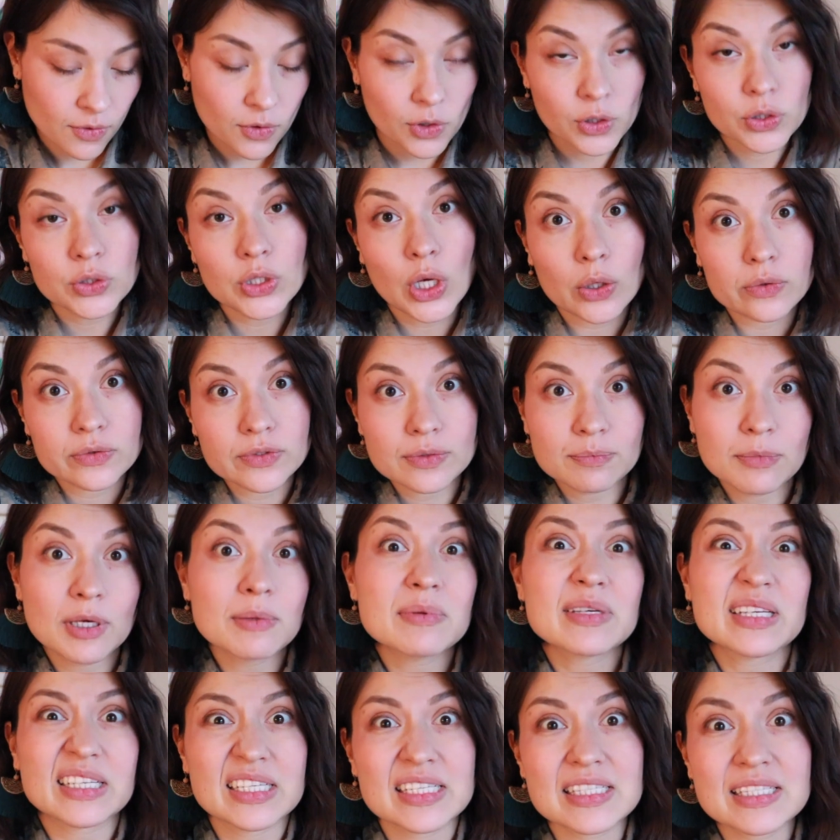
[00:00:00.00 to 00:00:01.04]
Who knows,
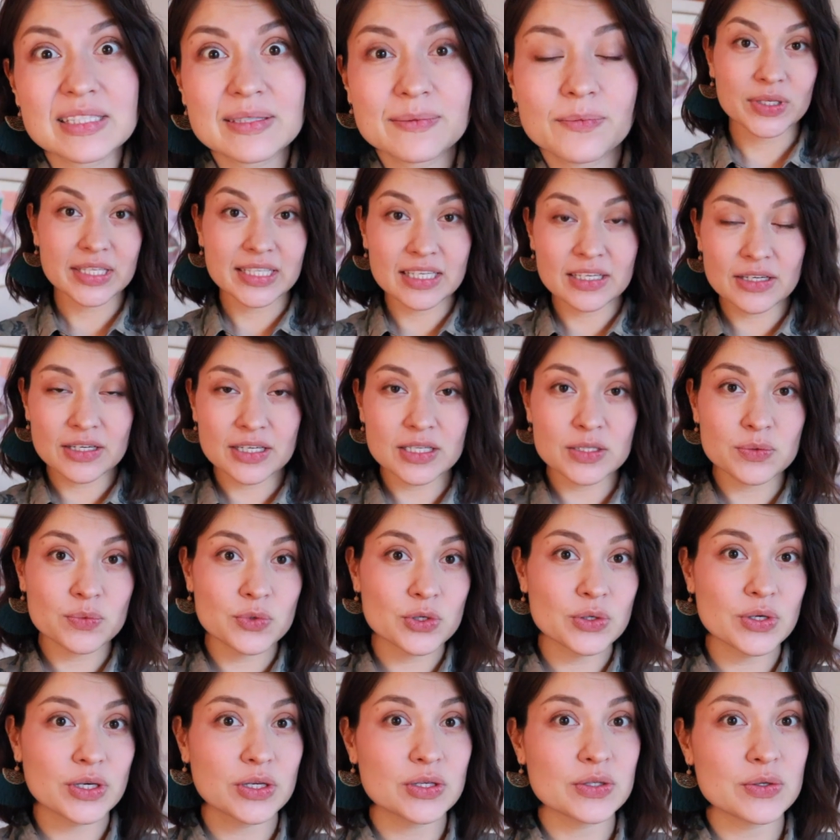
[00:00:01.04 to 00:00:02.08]
maybe it is. Here is
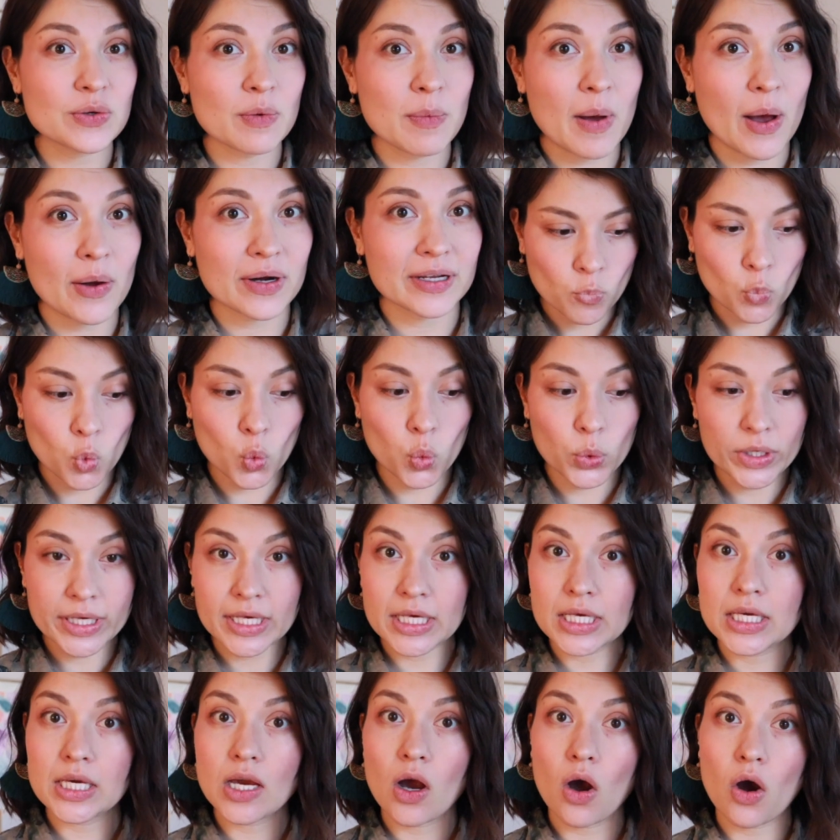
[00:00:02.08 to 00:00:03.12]
what you can do about it.
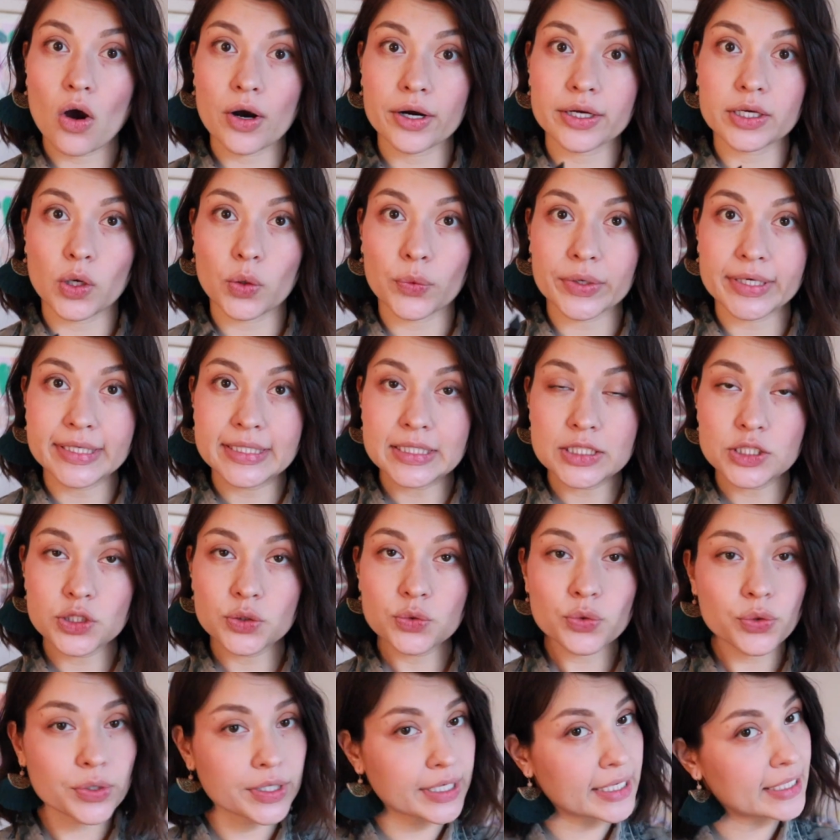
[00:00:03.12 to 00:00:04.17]
We are going to
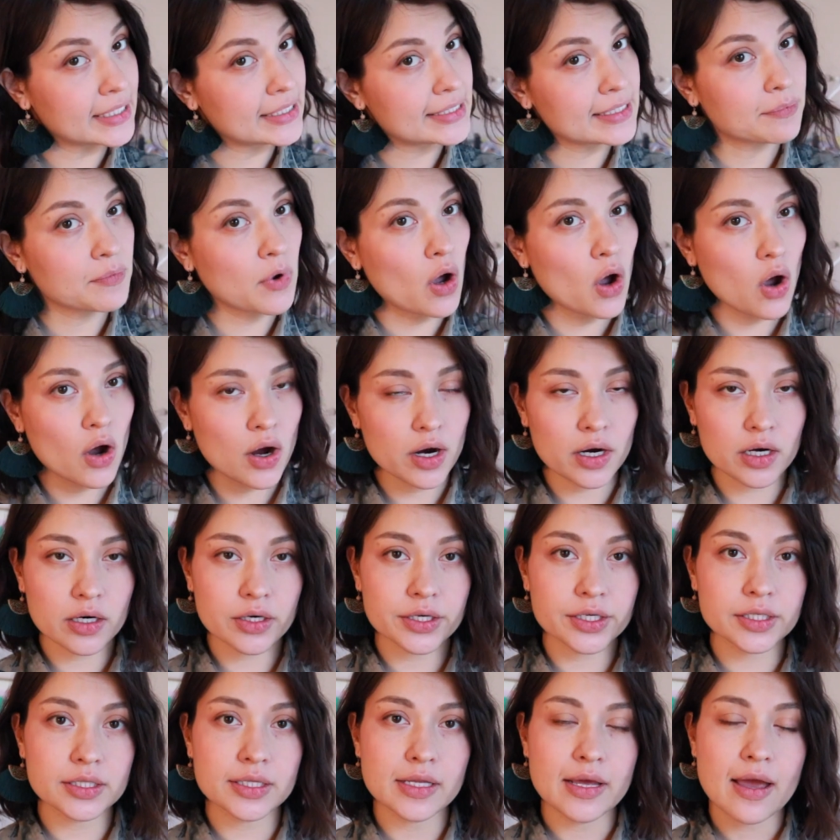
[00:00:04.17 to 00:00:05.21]
create some
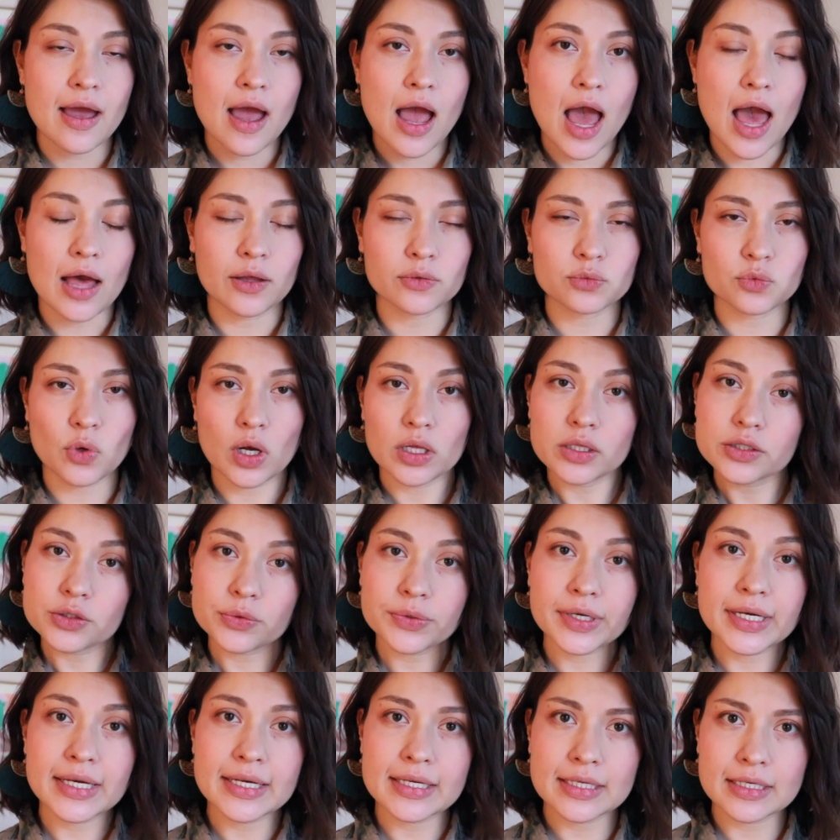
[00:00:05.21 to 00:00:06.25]
art, and while
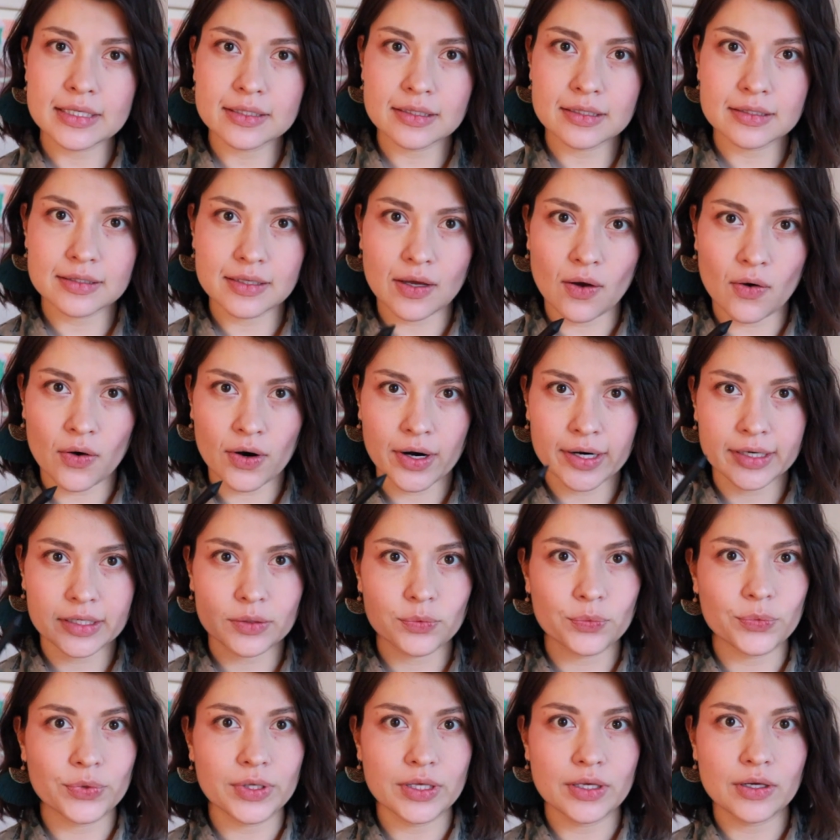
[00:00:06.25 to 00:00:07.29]
creating this
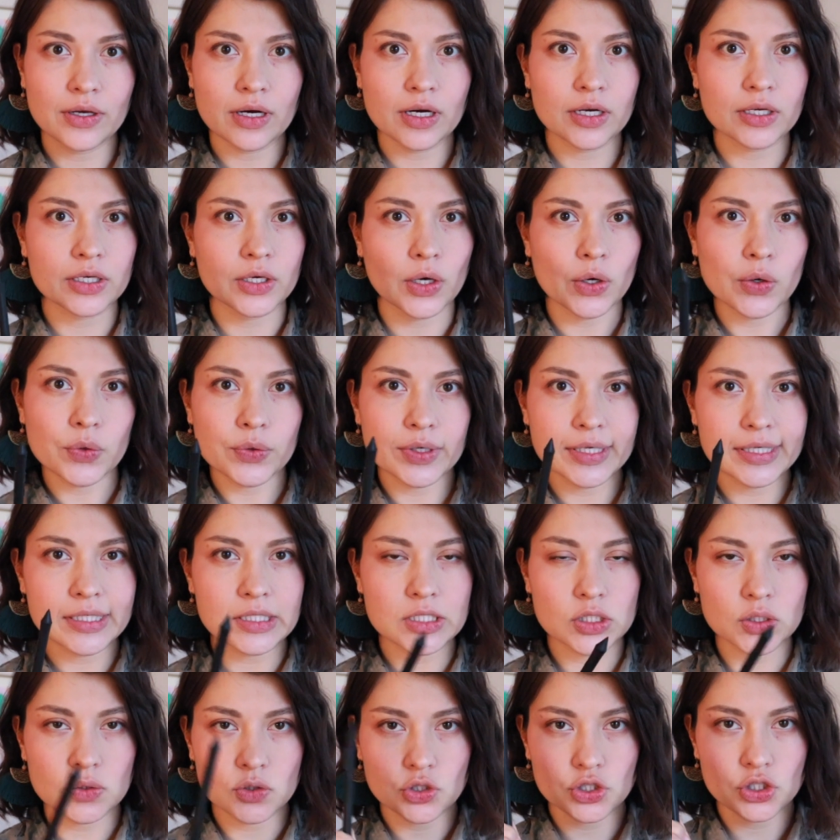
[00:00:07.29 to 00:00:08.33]
art we are going
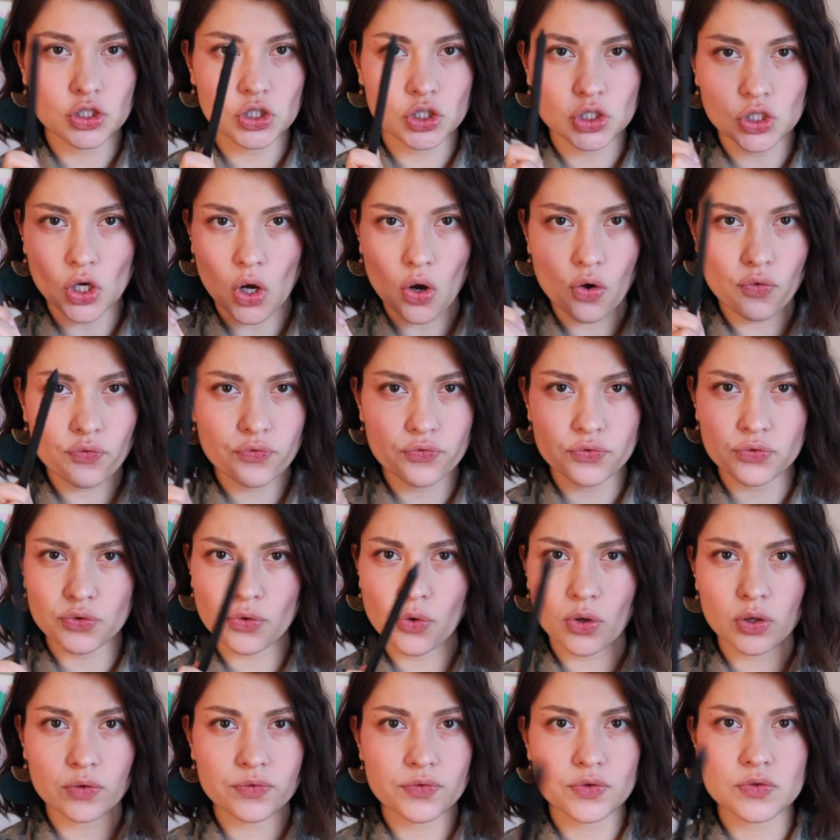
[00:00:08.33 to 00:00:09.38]
to just go through
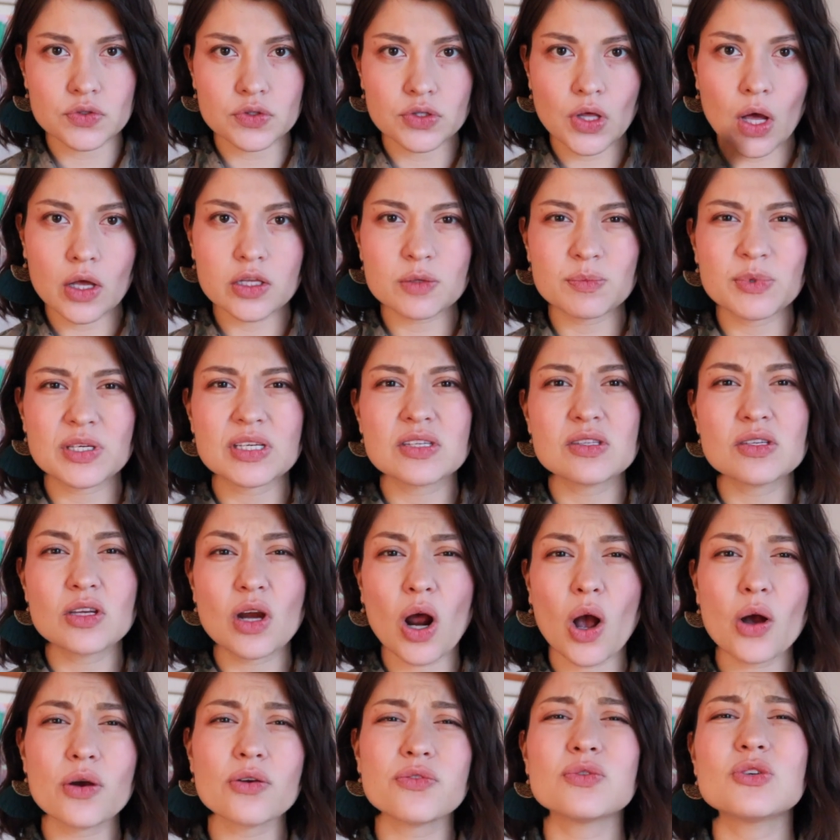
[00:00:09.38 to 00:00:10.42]
all of those thoughts, because you
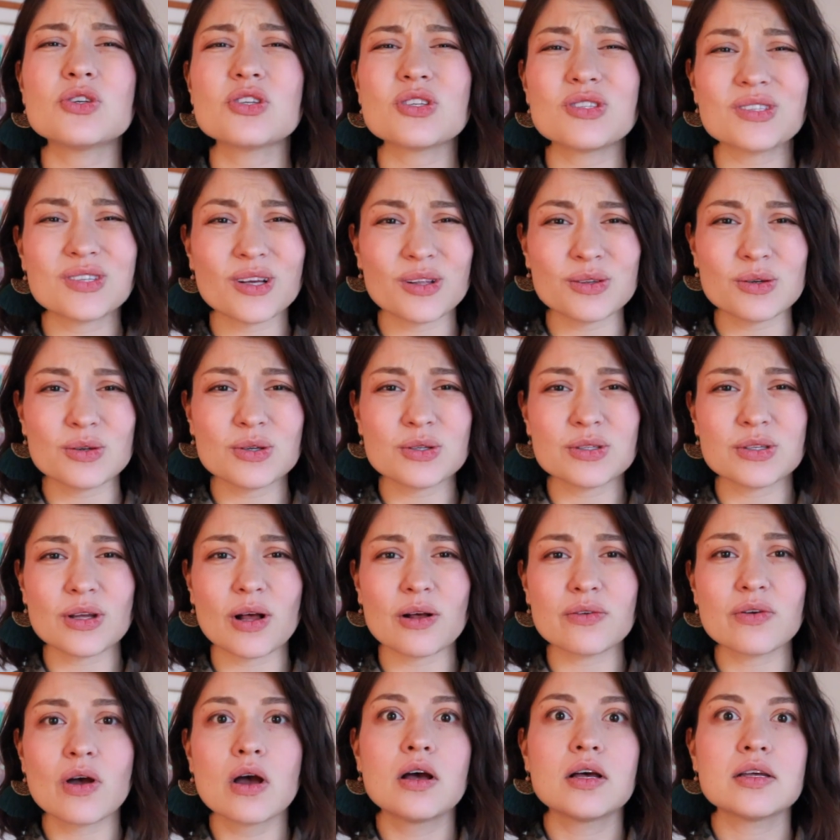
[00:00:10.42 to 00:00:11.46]
know, if you just tell
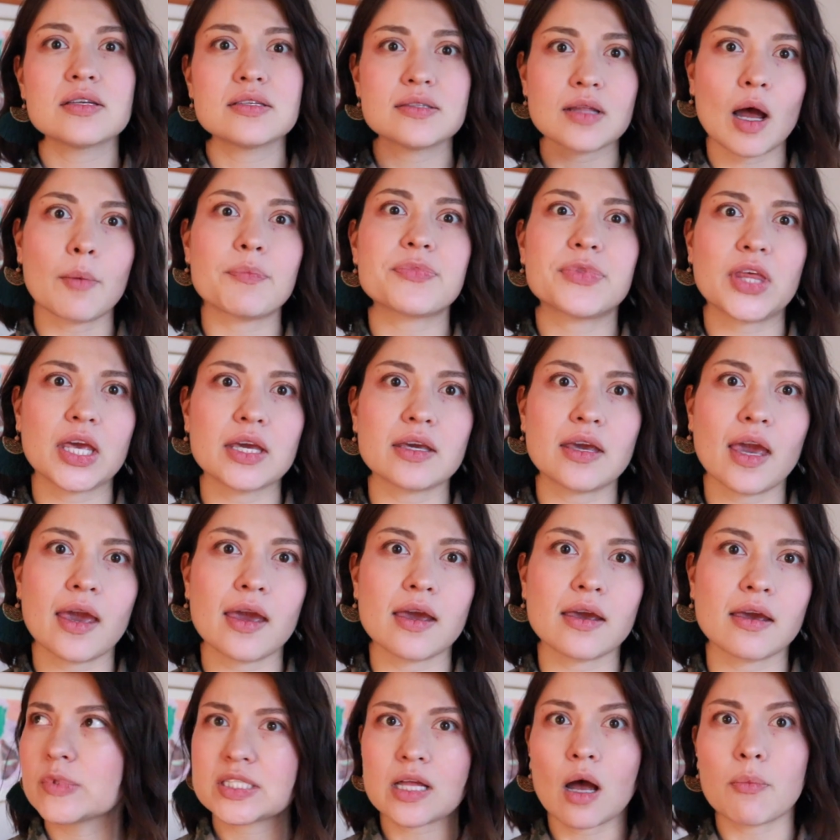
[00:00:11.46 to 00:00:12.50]
yourself stop
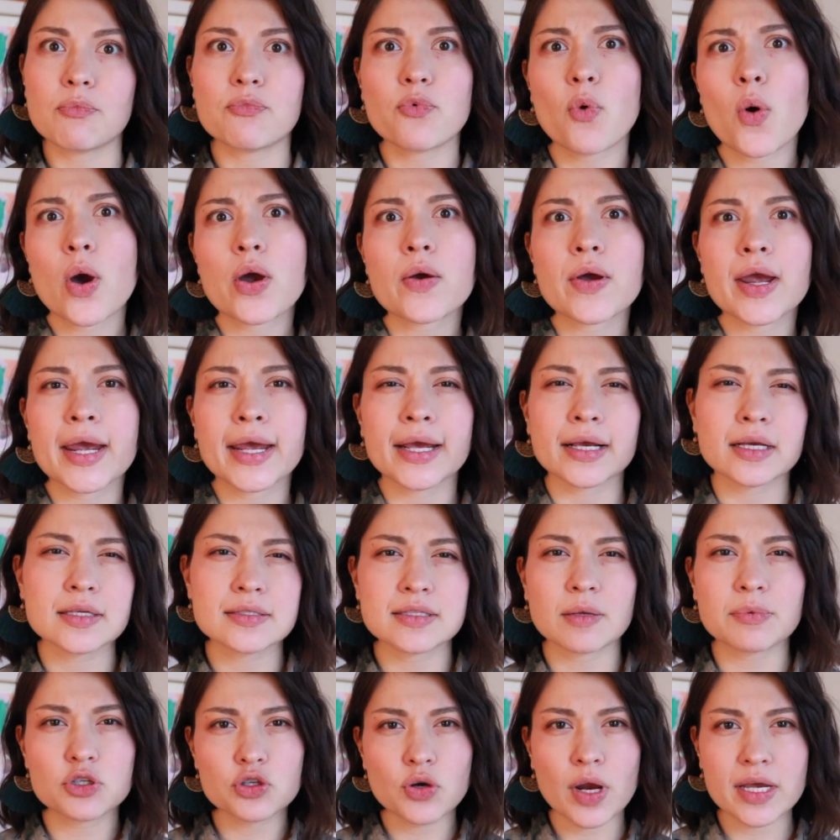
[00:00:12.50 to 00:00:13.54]
thinking, stop worrying,
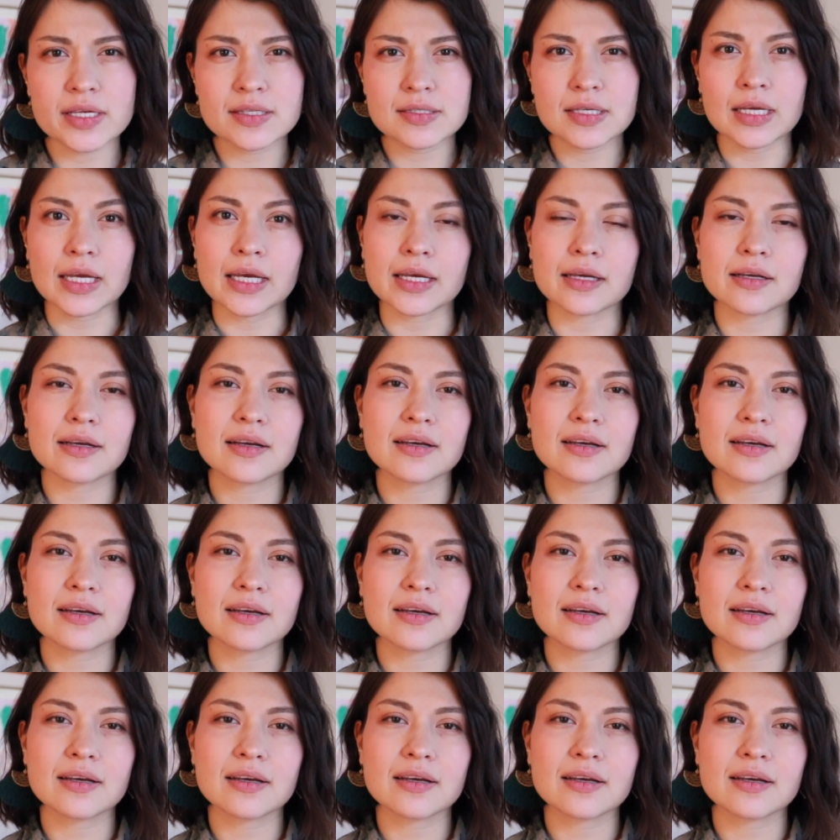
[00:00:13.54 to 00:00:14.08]
stop stressing,